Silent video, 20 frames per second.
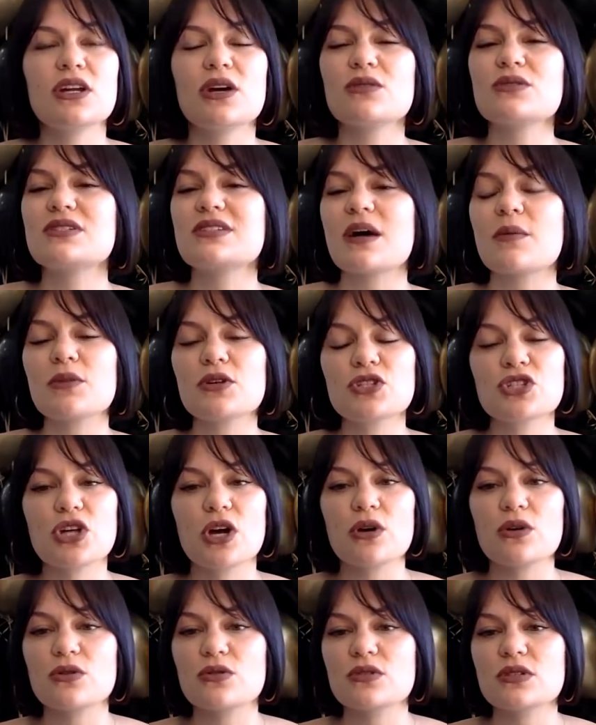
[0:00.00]
summer
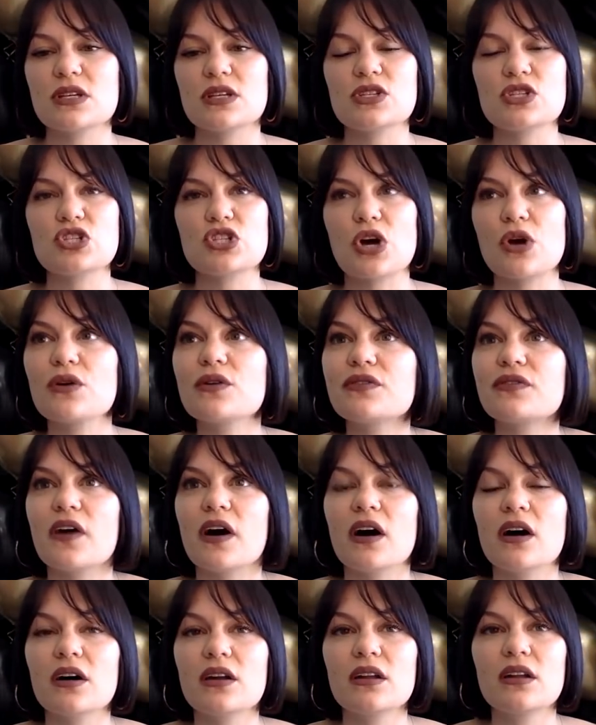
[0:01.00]
shows are so
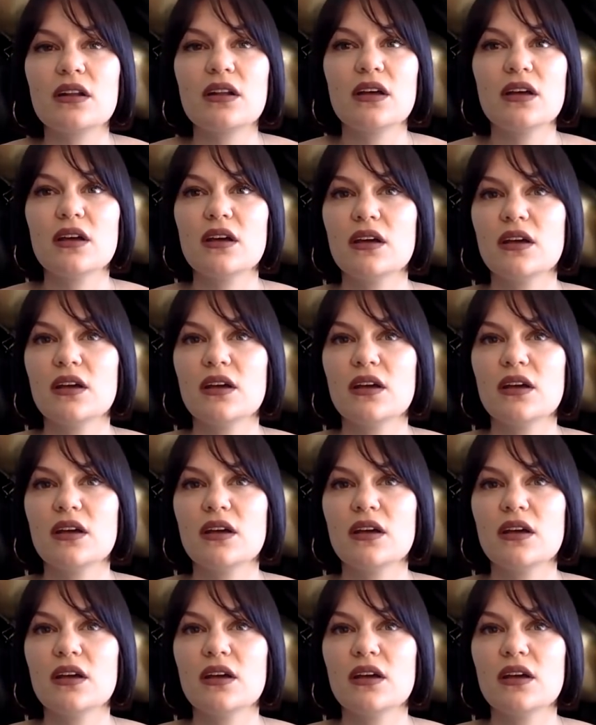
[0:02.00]
fun.